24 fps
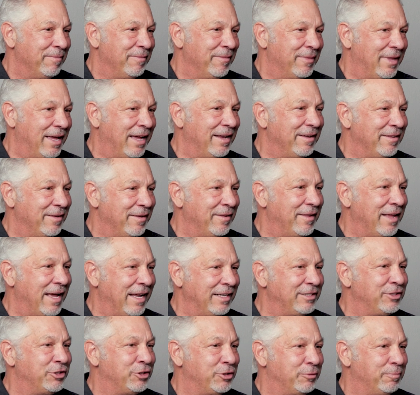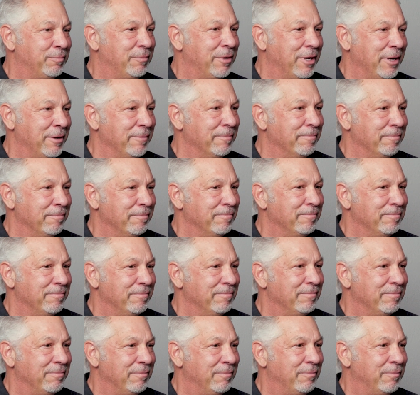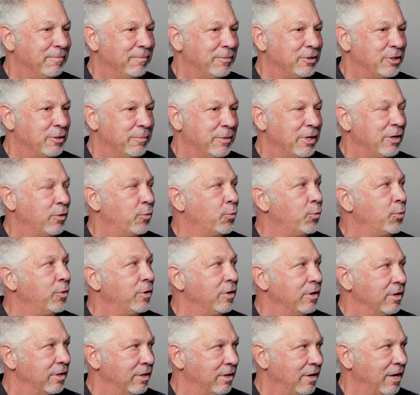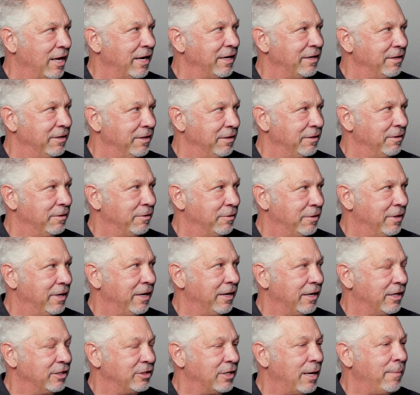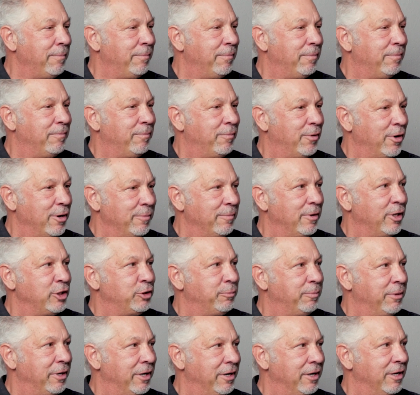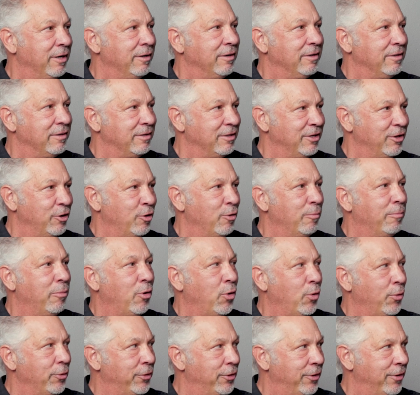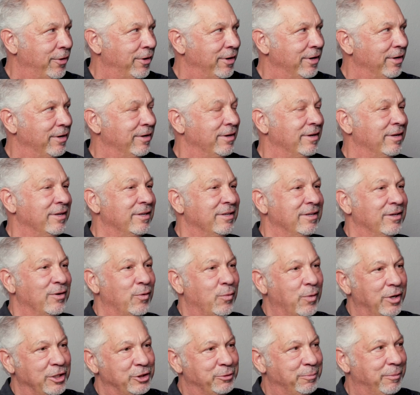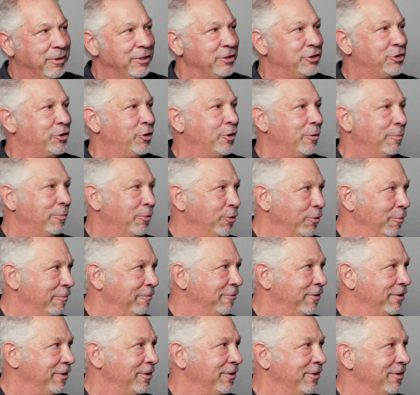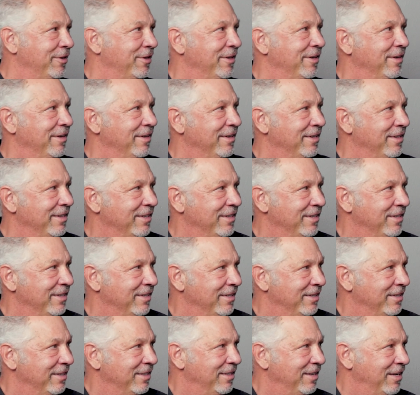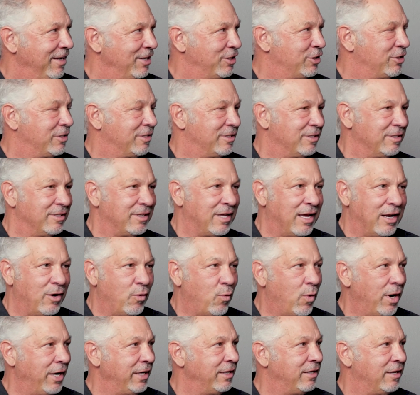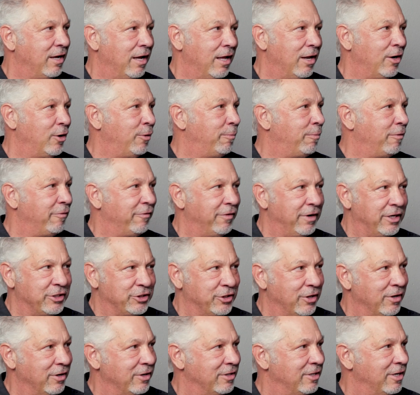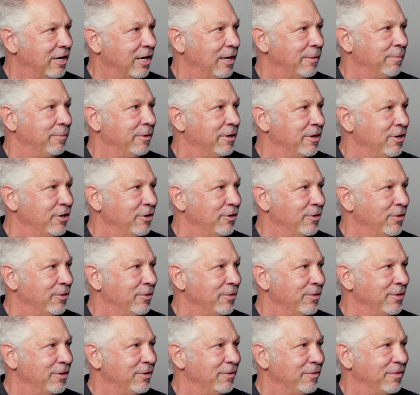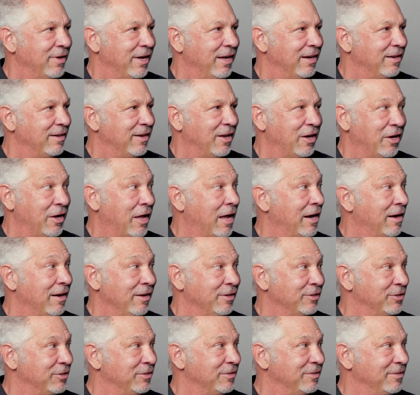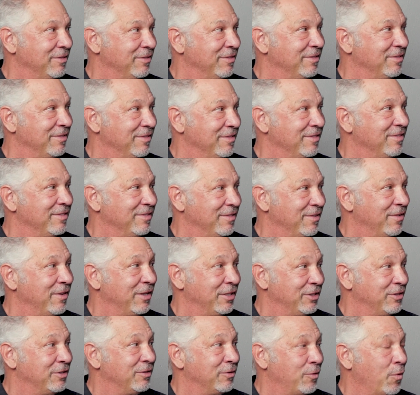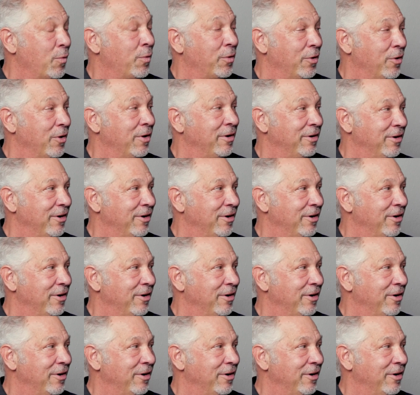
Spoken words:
that's been, to me, a real enlightening thing, because I'm pretty much been in Boulder and Westminster and Broomfield, and it's kind of white collar professional type, and you've got a lot else things going on